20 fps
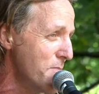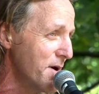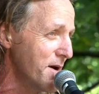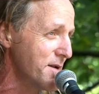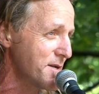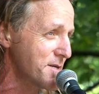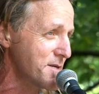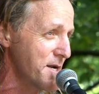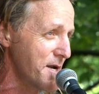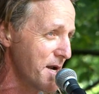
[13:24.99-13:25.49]

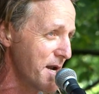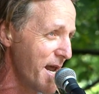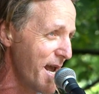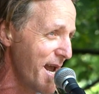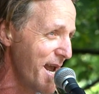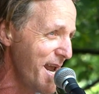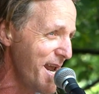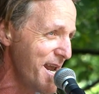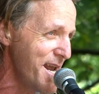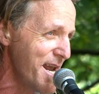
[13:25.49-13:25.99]
but
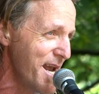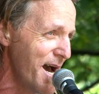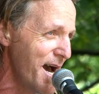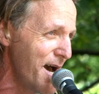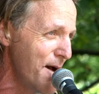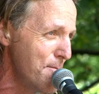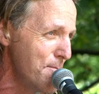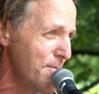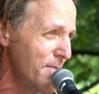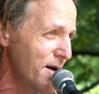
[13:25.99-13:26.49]
today
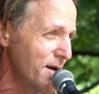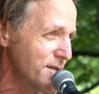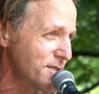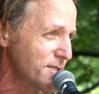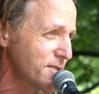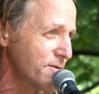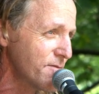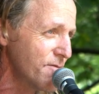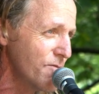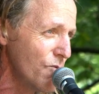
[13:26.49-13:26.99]
I
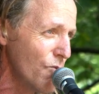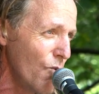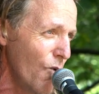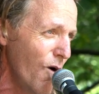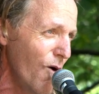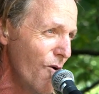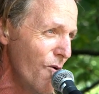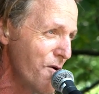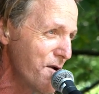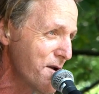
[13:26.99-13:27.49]
must have
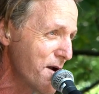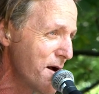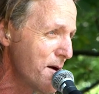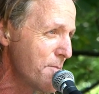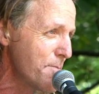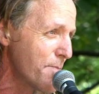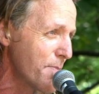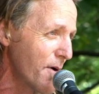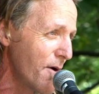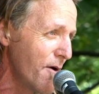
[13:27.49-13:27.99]
woke
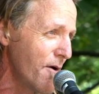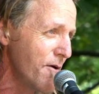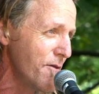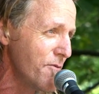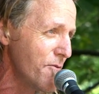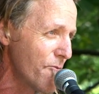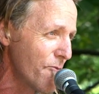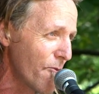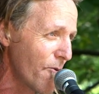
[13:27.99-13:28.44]
up on the